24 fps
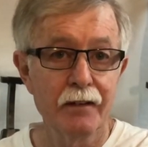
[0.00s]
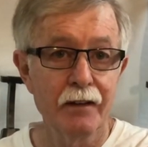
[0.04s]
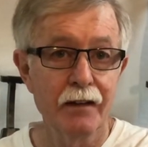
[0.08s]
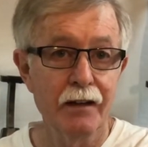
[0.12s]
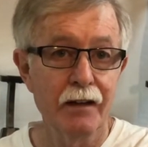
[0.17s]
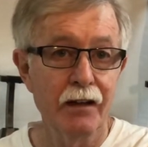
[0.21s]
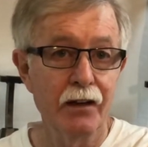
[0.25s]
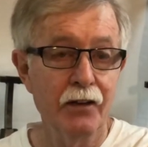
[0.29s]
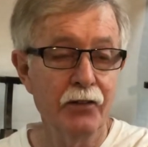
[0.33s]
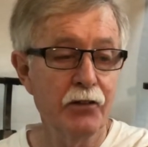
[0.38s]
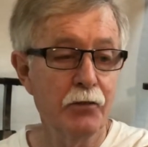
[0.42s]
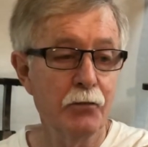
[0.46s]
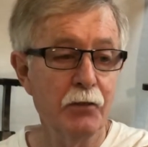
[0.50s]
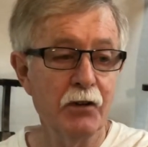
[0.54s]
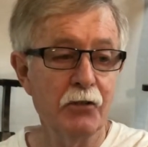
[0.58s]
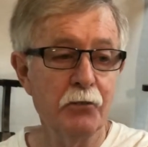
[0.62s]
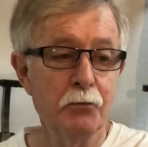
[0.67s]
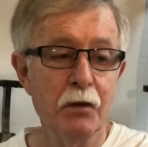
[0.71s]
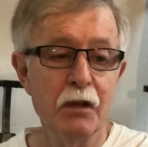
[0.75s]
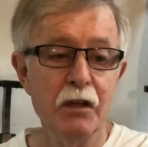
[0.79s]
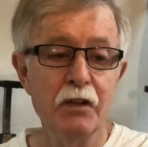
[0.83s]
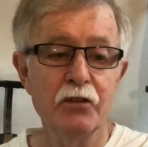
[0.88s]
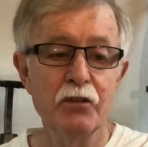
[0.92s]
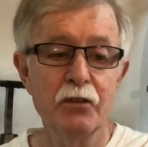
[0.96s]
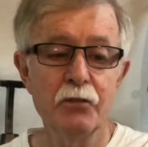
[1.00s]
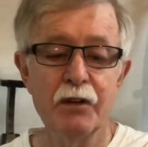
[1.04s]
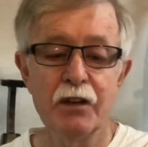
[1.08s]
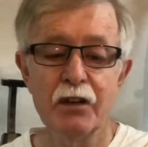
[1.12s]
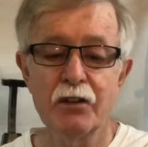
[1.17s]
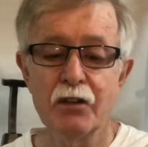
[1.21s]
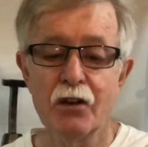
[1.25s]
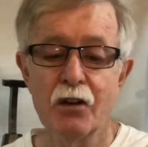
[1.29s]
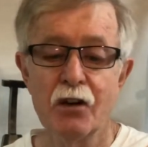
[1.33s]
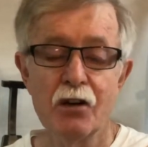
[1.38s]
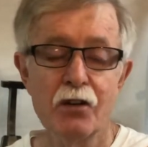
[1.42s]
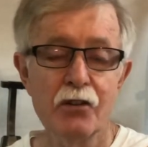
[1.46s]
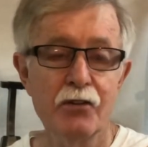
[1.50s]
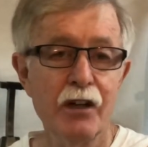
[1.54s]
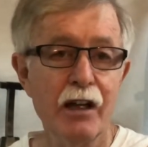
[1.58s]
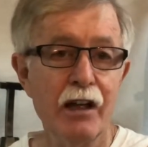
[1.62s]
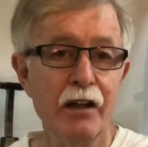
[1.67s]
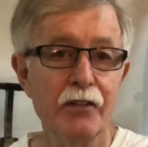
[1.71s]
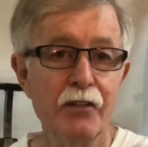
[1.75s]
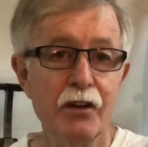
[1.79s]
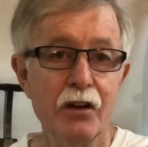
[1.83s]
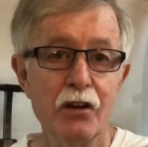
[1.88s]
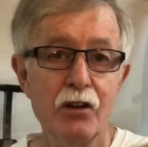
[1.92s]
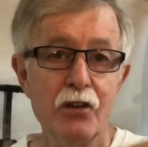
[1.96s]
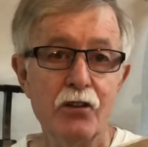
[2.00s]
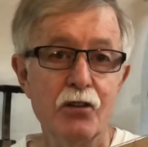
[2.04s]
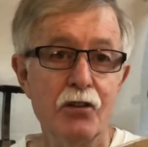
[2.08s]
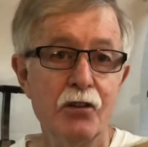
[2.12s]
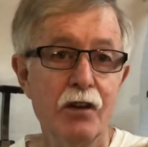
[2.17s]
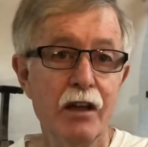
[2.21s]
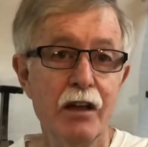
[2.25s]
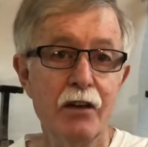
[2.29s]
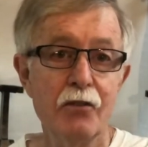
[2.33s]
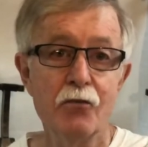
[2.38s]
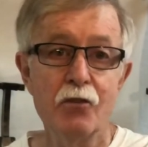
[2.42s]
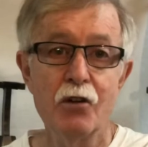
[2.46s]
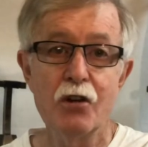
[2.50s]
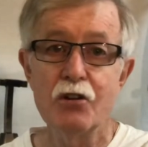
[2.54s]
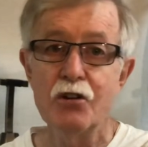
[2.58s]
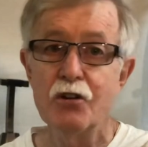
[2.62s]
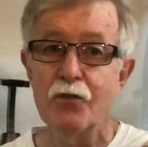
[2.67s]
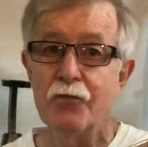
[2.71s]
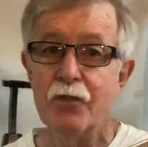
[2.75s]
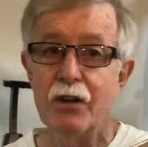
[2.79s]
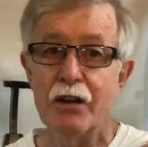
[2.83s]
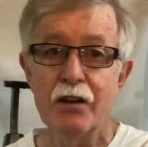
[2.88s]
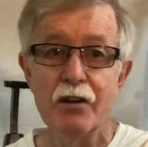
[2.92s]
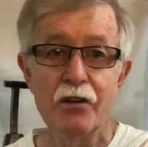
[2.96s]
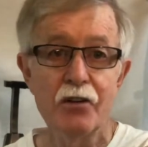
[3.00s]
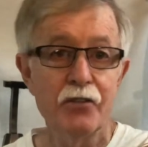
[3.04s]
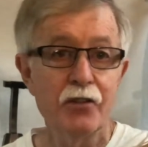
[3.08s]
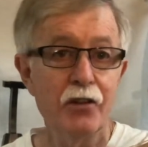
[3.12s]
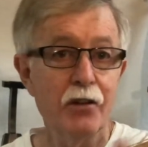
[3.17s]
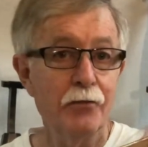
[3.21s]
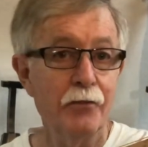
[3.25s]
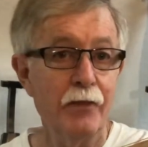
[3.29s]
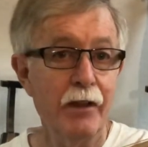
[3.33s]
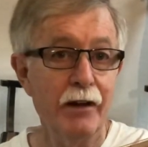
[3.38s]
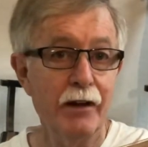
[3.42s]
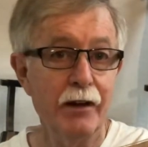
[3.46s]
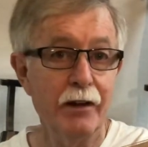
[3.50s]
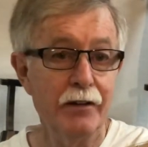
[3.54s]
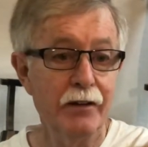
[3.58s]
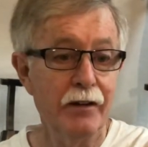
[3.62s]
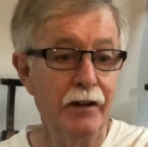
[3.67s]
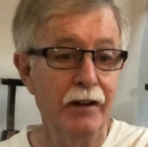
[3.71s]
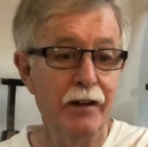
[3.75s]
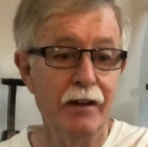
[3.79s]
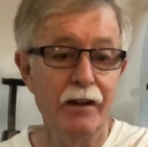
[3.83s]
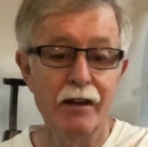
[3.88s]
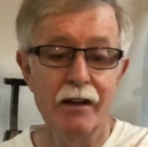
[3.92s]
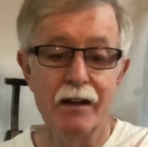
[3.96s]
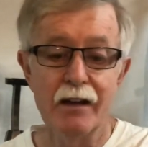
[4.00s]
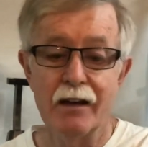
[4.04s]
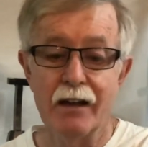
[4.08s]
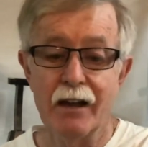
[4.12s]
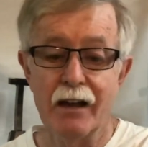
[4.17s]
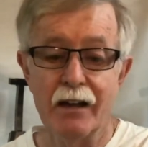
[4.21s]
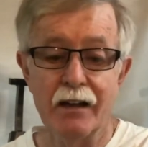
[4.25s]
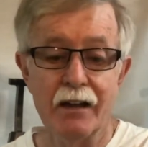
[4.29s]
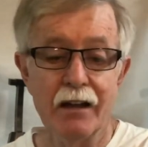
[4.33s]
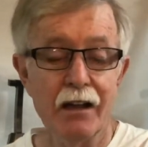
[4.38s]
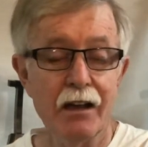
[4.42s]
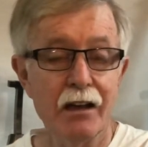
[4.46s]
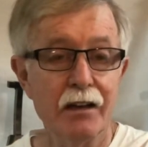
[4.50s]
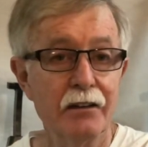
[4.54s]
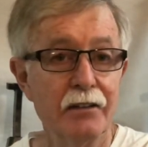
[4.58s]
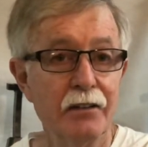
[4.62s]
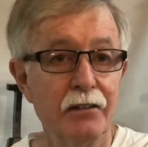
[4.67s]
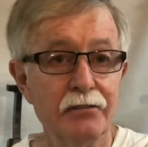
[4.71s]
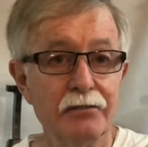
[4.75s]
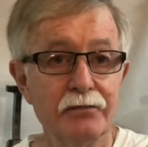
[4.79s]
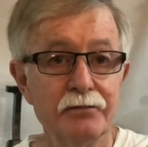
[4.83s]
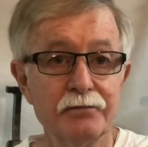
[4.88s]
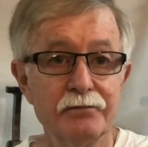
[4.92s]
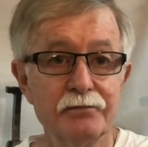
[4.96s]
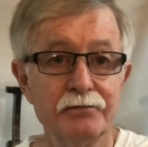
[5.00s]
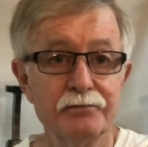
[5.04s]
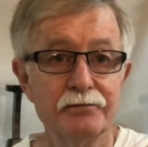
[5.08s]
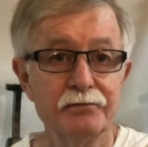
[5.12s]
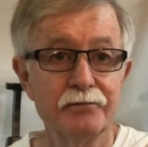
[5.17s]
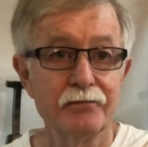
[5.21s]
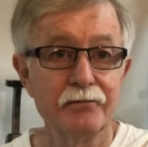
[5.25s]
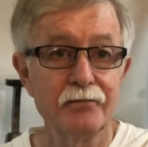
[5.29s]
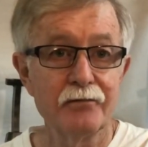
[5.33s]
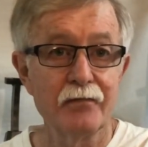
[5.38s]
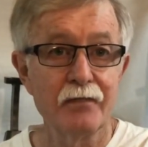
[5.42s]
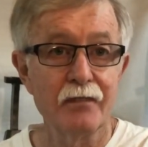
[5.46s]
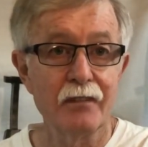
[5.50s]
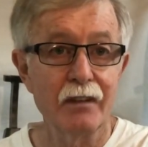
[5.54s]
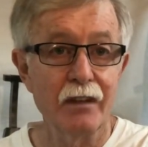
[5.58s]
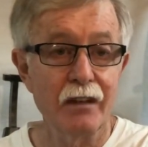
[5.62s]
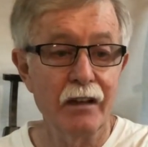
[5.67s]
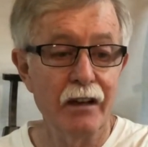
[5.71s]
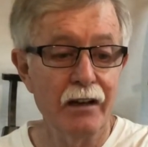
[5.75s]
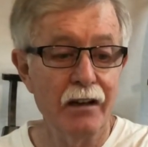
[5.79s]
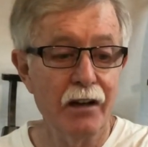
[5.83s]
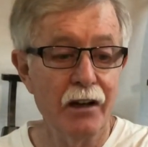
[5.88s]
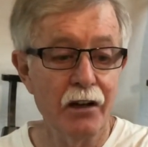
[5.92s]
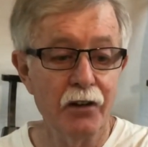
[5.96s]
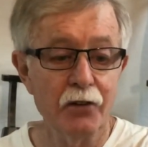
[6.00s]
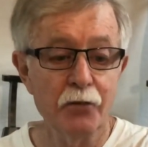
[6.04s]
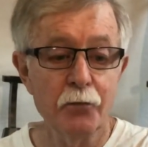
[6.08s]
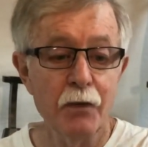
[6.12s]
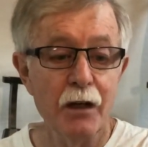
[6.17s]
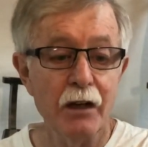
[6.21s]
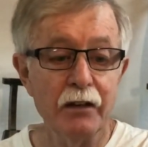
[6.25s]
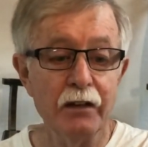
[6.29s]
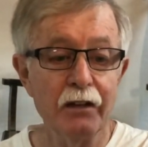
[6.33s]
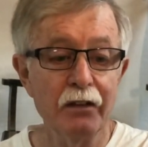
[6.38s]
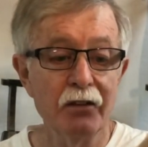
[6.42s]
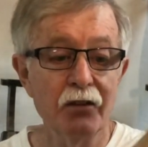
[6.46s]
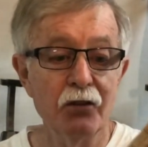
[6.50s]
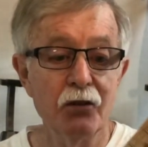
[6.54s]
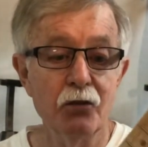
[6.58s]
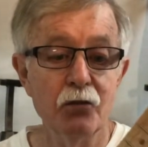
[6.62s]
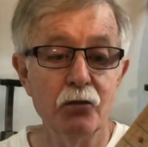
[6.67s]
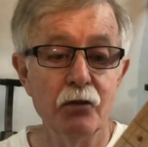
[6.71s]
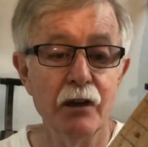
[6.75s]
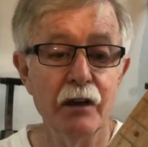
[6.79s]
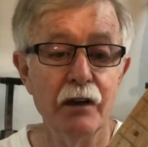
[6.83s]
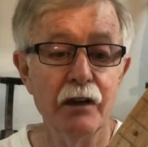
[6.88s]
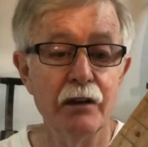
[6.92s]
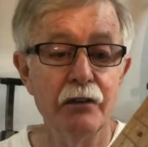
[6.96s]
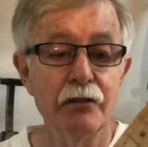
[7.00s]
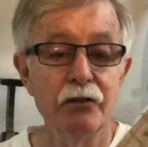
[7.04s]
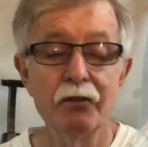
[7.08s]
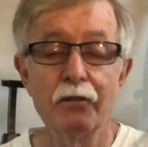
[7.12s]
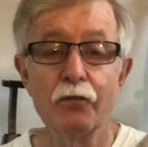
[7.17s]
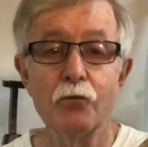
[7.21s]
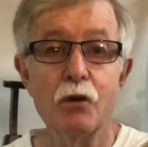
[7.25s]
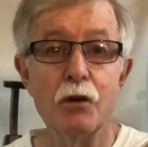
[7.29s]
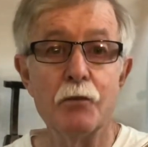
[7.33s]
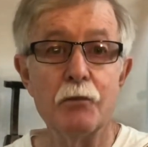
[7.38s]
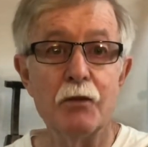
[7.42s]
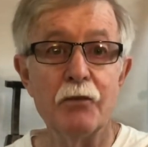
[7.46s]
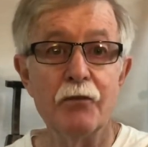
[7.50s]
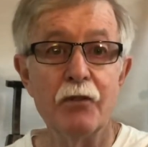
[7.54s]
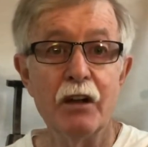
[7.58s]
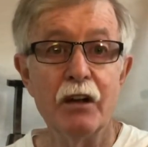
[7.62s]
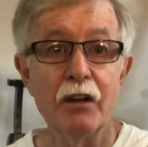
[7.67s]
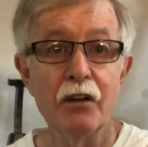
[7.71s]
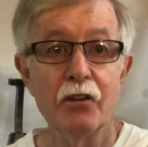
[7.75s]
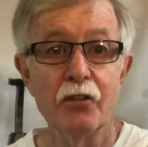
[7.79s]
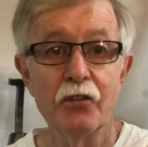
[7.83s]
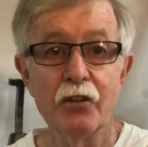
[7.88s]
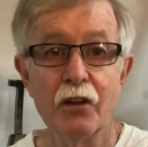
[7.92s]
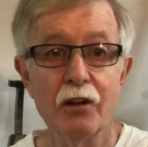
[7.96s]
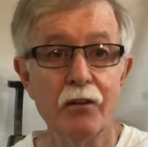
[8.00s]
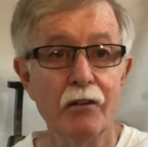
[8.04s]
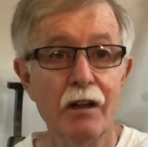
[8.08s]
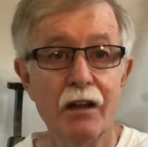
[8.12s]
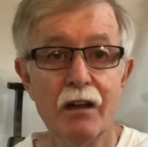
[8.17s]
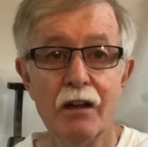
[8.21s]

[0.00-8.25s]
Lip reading: There's some expensive guitars out there. You can't run your fingers up that, like that, and not expect it to rip your fingers up.